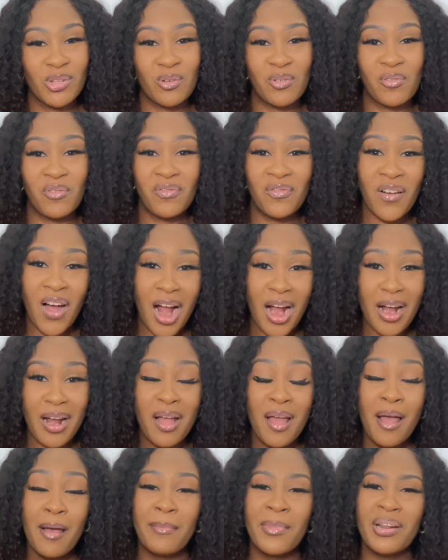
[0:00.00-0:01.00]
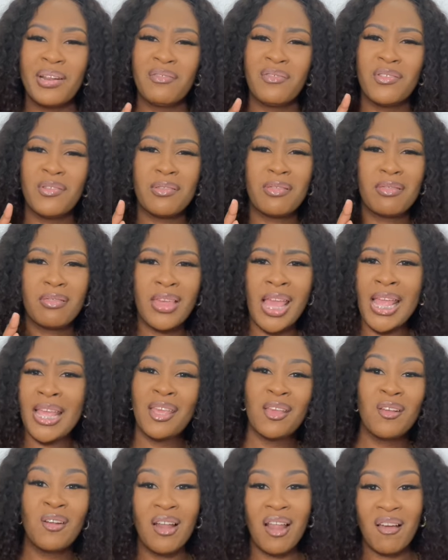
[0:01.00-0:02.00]
so far, but if you
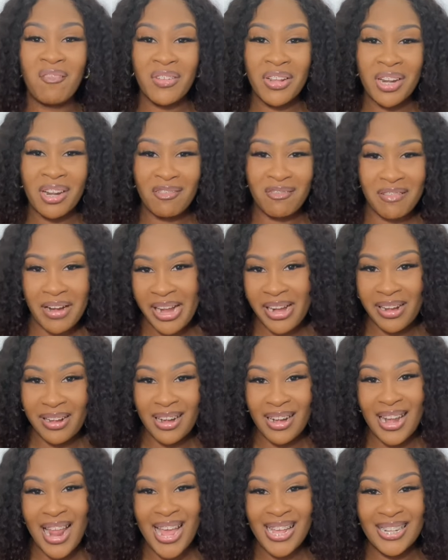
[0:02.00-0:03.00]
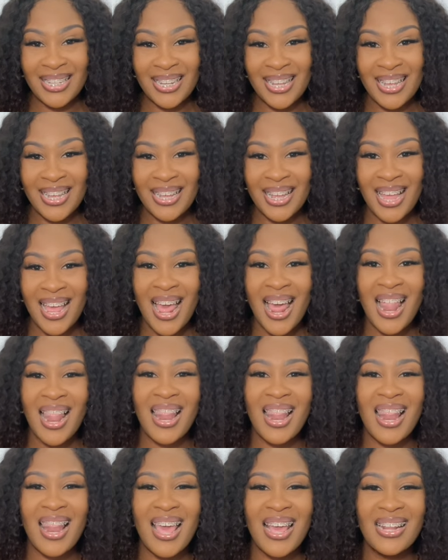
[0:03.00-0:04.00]
think you love it in regular lighting,
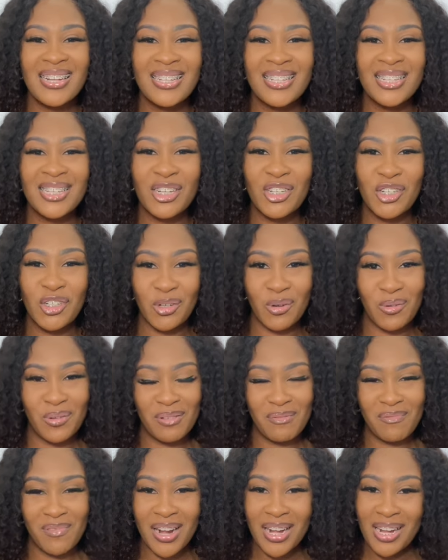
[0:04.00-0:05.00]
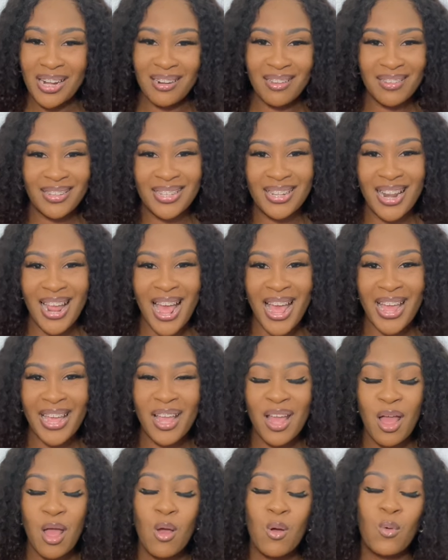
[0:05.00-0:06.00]
let's show you what it looks
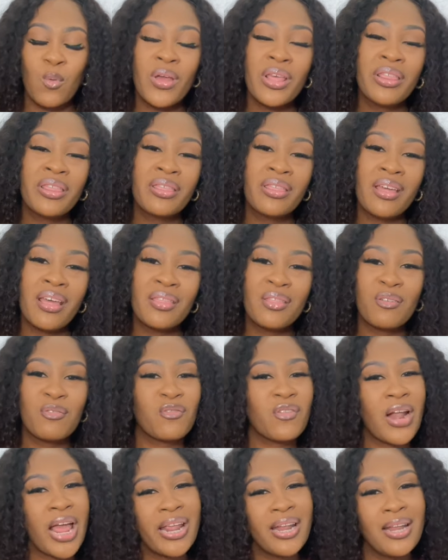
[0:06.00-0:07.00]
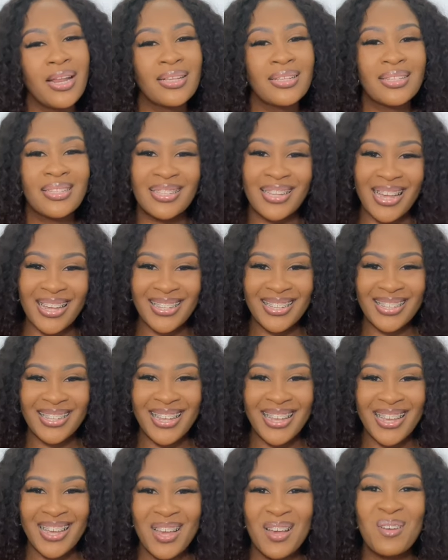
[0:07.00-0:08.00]
like with the red
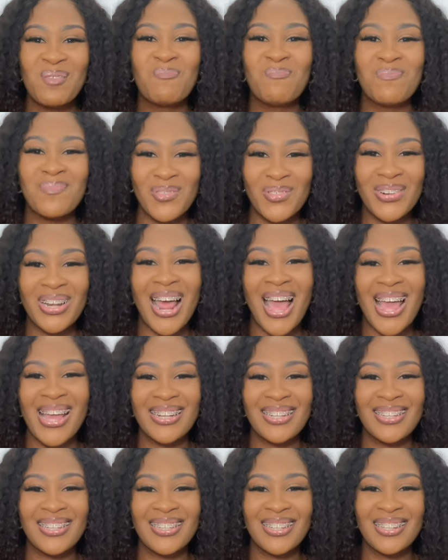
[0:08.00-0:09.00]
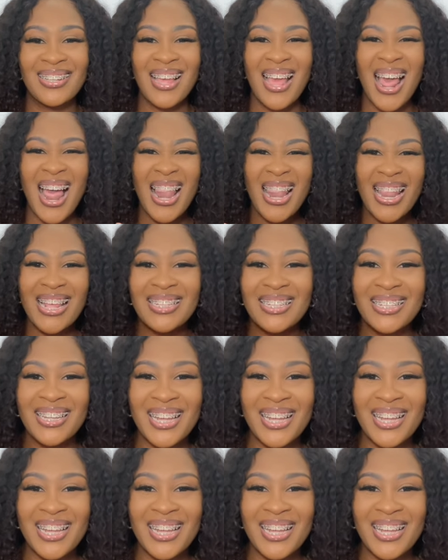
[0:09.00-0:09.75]
sexy mood light. Let's